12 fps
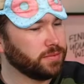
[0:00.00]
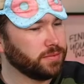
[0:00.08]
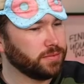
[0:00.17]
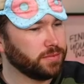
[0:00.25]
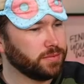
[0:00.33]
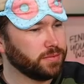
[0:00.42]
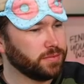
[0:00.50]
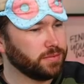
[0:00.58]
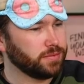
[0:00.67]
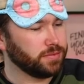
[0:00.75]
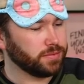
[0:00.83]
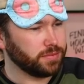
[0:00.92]

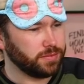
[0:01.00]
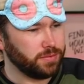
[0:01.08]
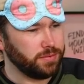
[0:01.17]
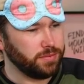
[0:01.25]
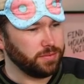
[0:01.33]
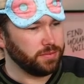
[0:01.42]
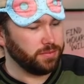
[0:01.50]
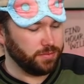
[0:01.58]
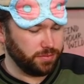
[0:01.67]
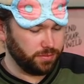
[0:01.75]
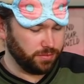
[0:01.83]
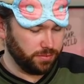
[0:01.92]

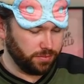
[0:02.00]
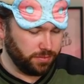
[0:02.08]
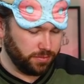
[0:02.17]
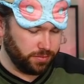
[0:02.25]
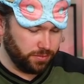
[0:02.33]
(silent)